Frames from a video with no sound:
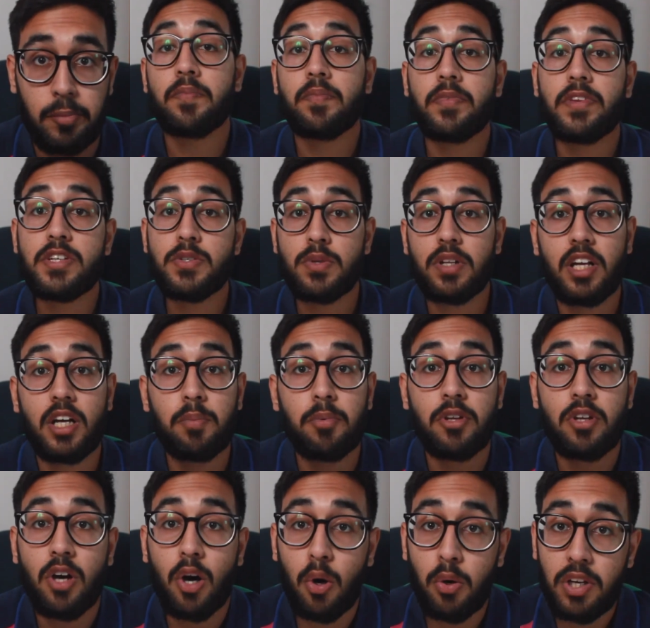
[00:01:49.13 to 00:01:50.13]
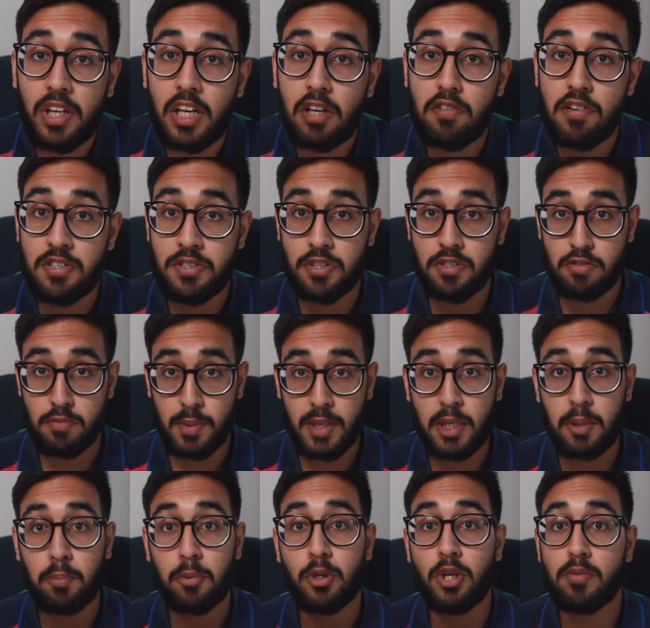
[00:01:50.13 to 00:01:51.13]
This will help you not only increase your
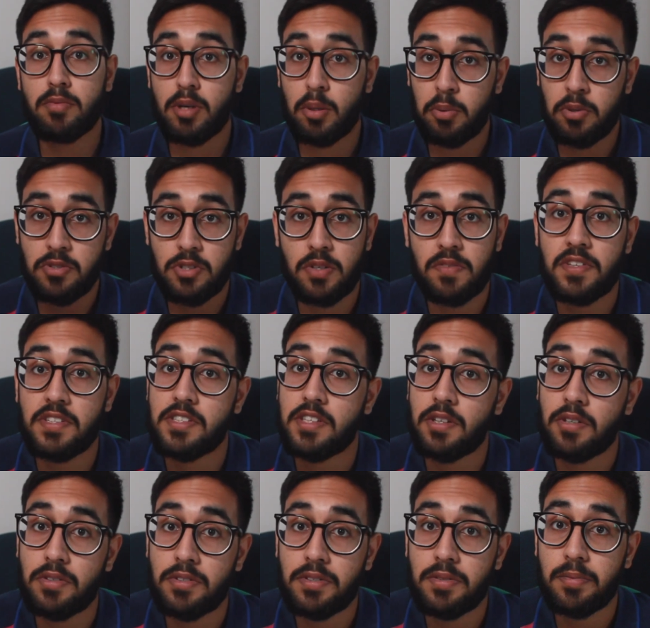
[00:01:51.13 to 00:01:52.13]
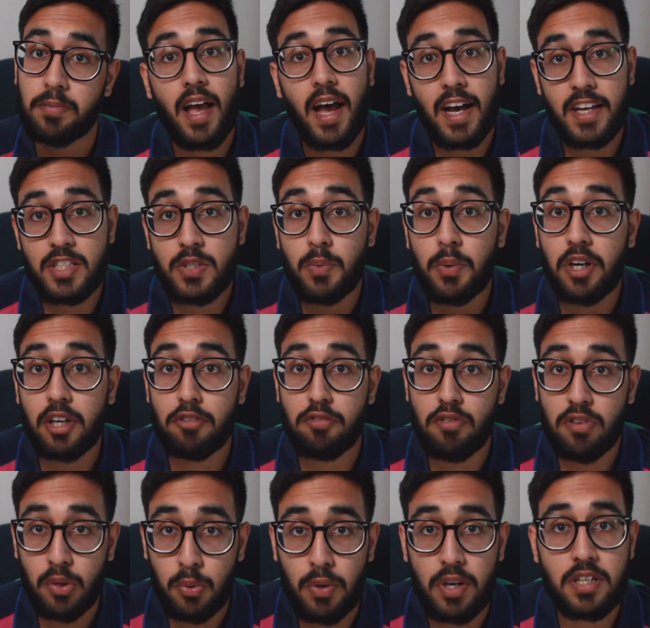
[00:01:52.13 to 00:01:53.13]
speed, but your problem solving skills. As you work through
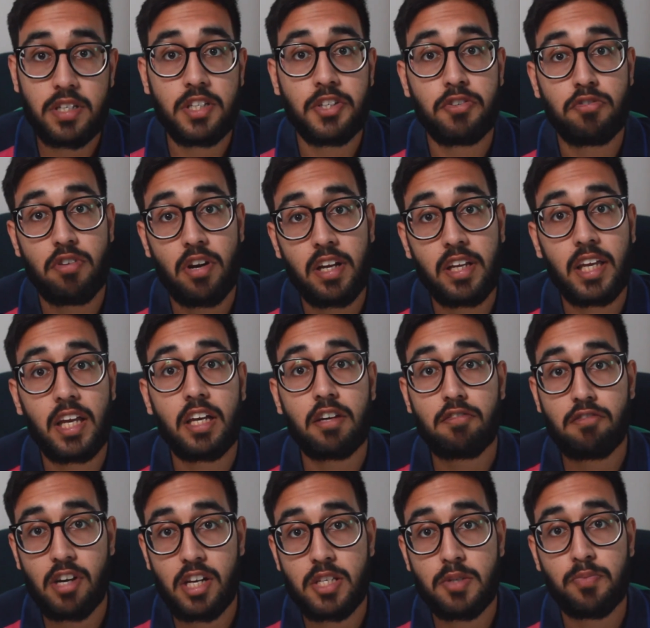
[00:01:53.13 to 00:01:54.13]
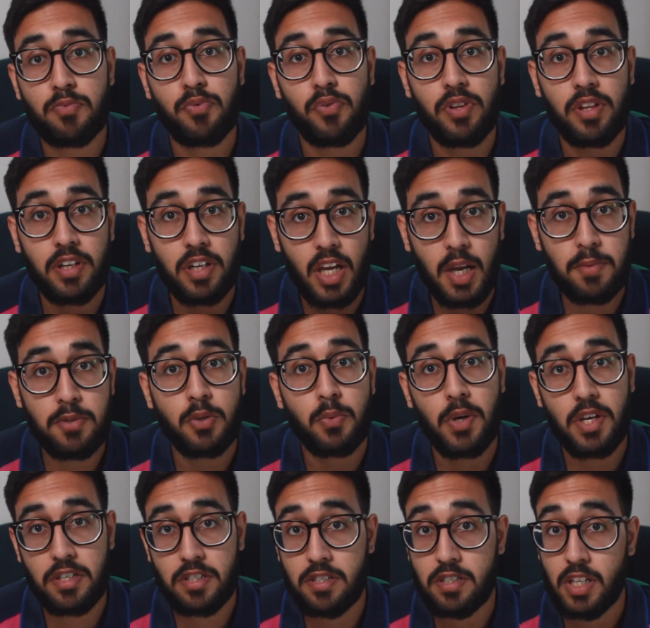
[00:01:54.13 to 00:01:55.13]
the questions, try and get a grasp for the types of
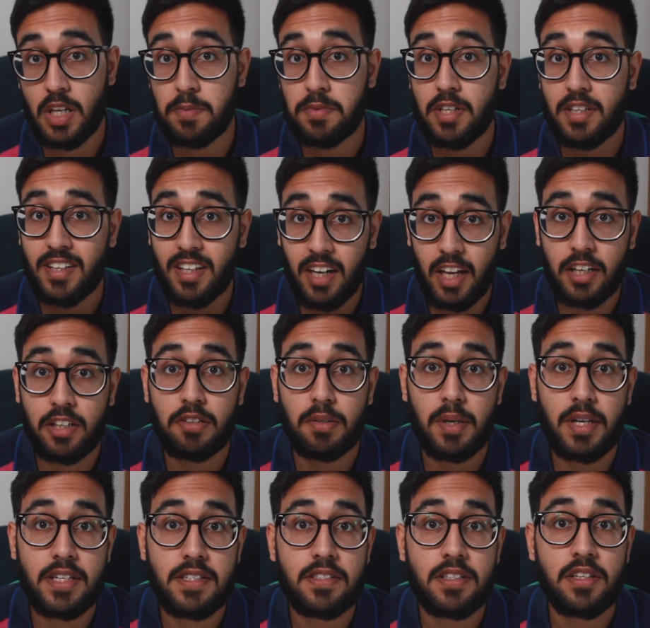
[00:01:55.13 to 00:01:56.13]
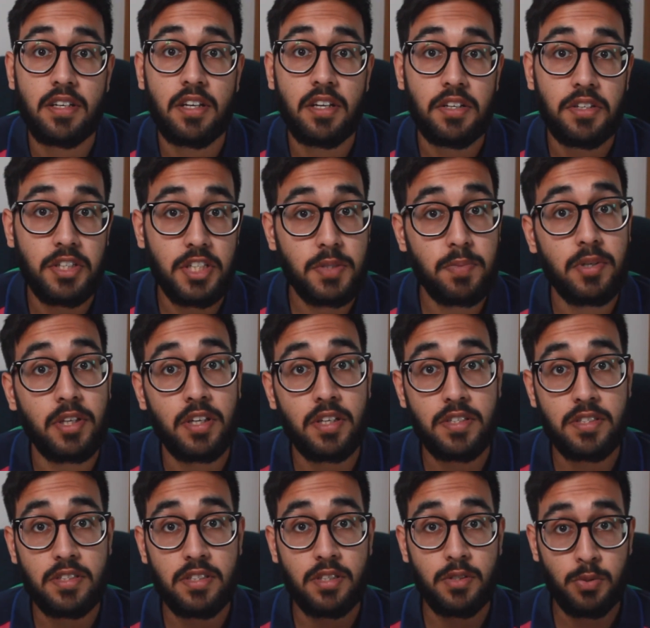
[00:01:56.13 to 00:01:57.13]
question types that they like to ask, just
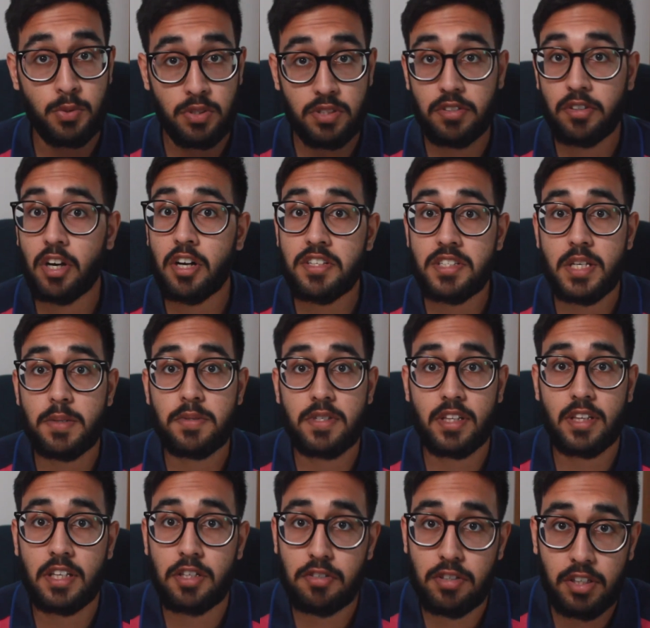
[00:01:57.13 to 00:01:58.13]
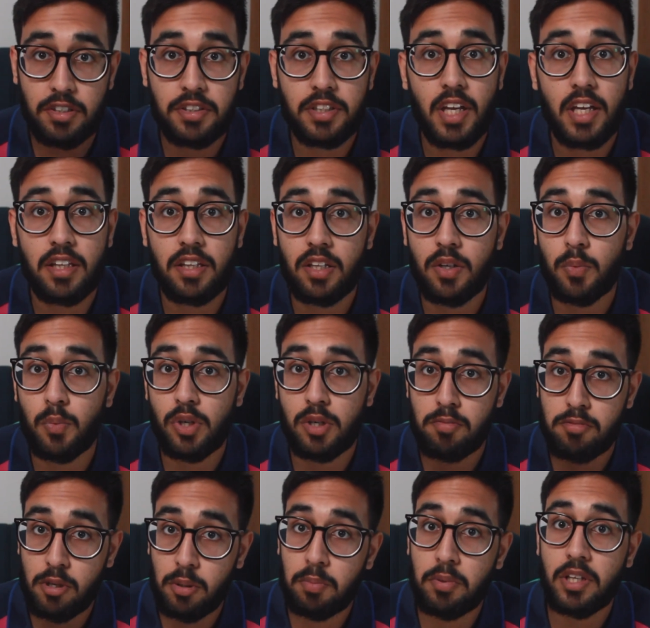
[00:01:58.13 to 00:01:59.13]
because the sorts of concepts that they gel together would
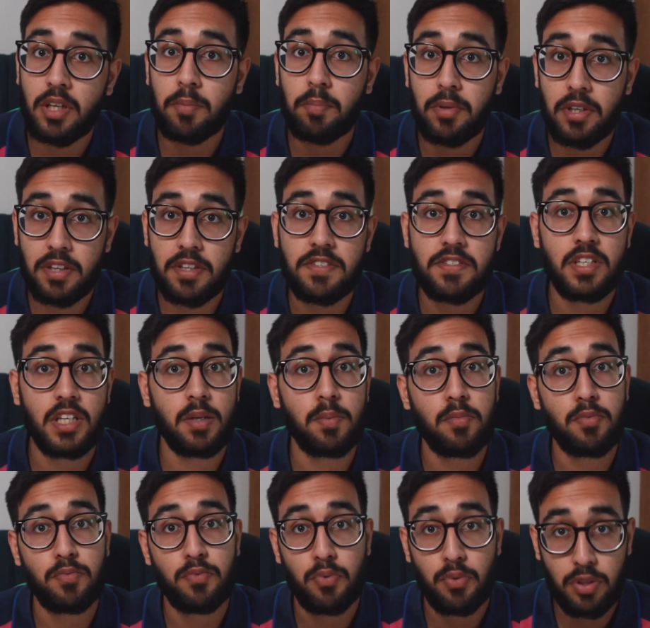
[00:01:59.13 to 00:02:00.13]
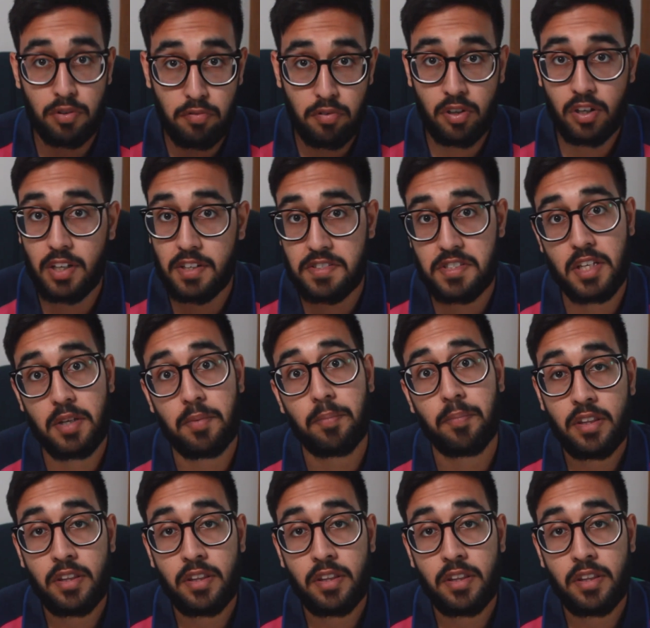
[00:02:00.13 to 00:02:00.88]
probably be the same for the real exam.